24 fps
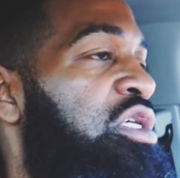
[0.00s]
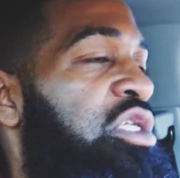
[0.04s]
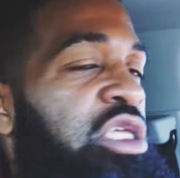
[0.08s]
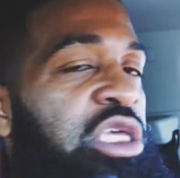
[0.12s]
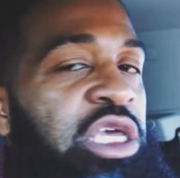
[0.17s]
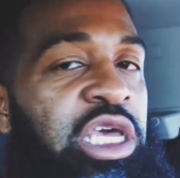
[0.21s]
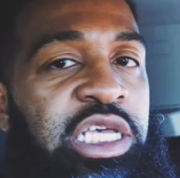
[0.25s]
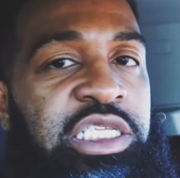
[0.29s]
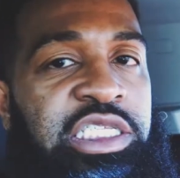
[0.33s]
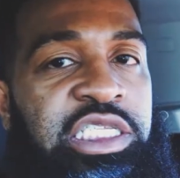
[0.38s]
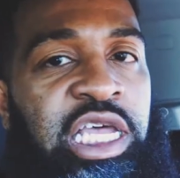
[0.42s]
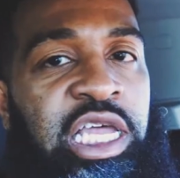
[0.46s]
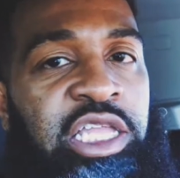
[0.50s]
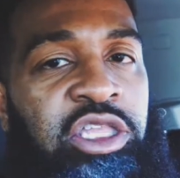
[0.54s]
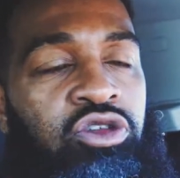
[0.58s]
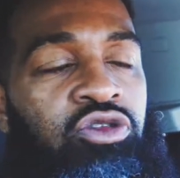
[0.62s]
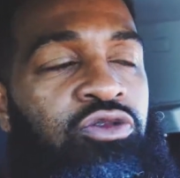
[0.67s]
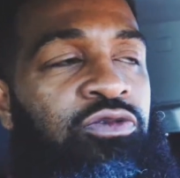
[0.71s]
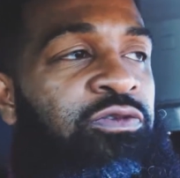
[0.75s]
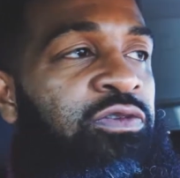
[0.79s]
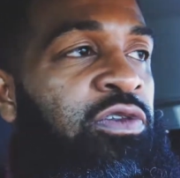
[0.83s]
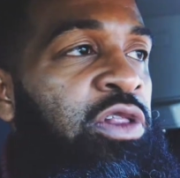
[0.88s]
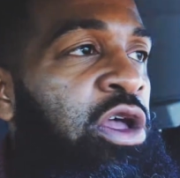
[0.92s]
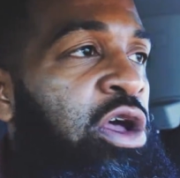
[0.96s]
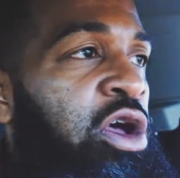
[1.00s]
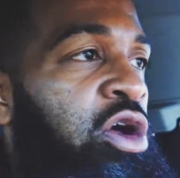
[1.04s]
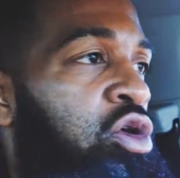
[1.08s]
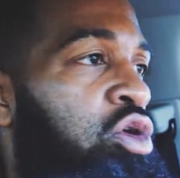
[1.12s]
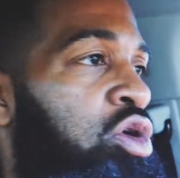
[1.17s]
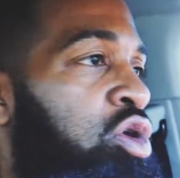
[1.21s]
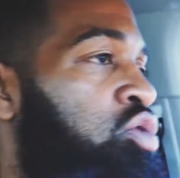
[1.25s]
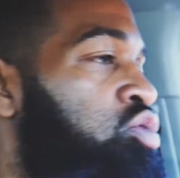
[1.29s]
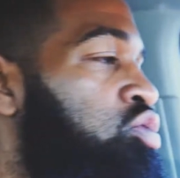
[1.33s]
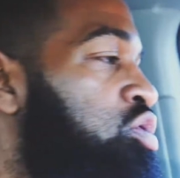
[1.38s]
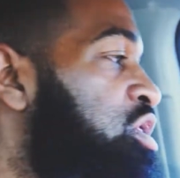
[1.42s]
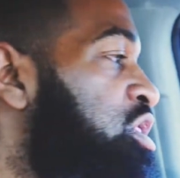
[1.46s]
Yes, I do
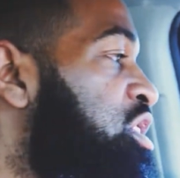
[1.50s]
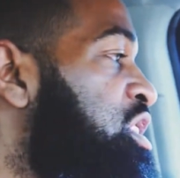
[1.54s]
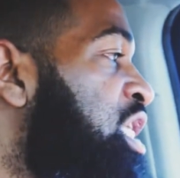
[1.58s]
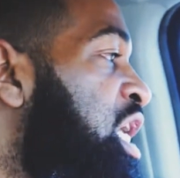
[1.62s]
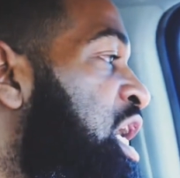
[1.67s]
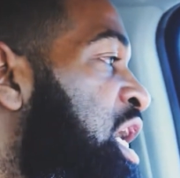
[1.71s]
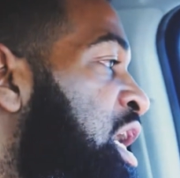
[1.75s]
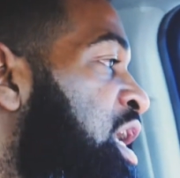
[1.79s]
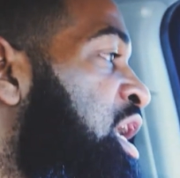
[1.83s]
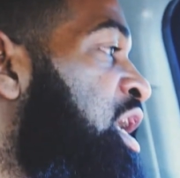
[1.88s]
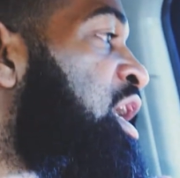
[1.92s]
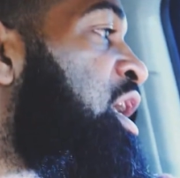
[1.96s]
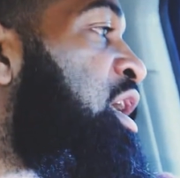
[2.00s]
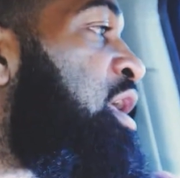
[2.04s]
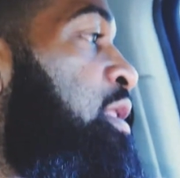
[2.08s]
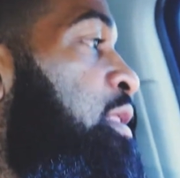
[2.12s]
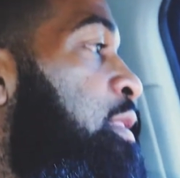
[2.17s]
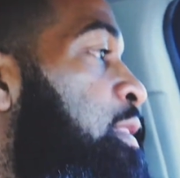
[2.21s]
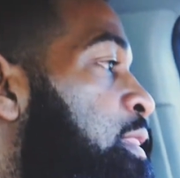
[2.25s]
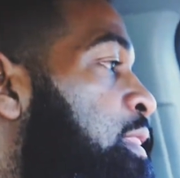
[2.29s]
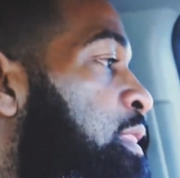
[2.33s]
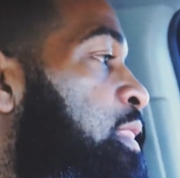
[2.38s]
vlog on the side.